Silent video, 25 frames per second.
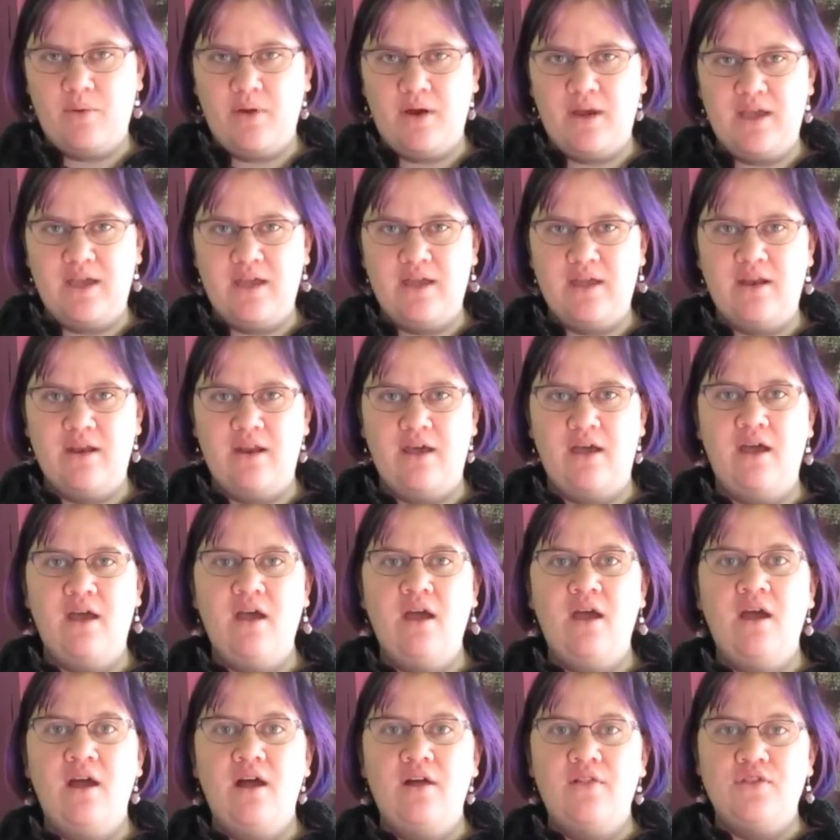were in
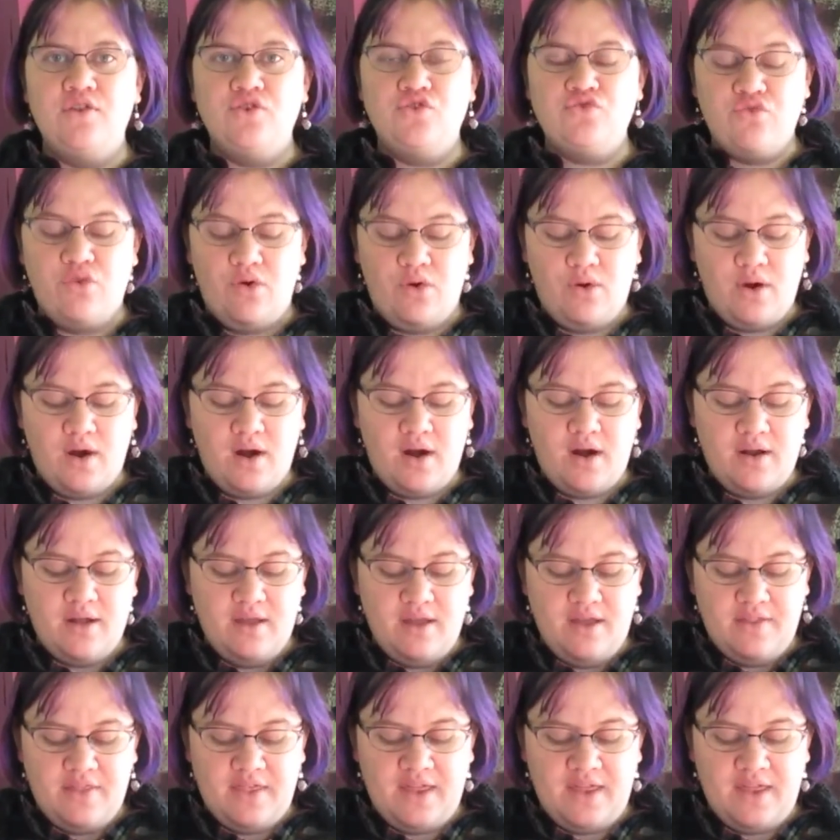the drawer,